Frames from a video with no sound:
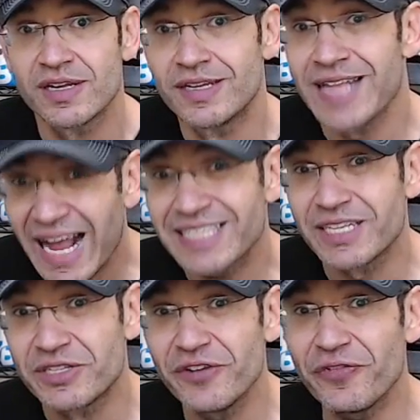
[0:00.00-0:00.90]
That's the
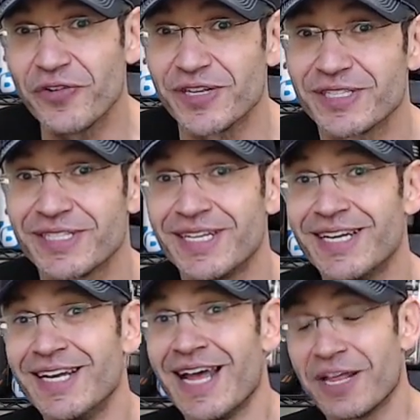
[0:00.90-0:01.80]
difference.
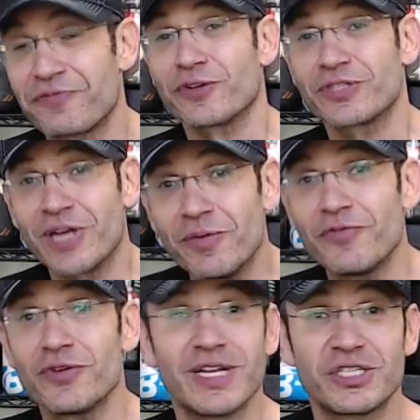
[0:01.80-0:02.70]
And for some of
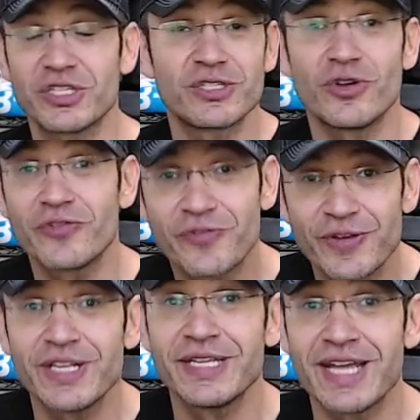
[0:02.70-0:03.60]
you that just don't
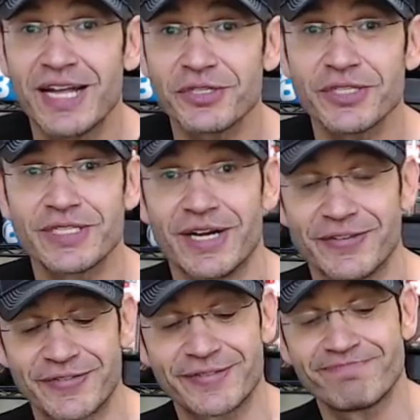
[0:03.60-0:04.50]
feel the other
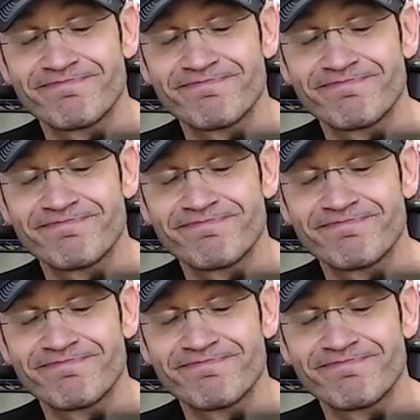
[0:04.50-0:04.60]
stuff,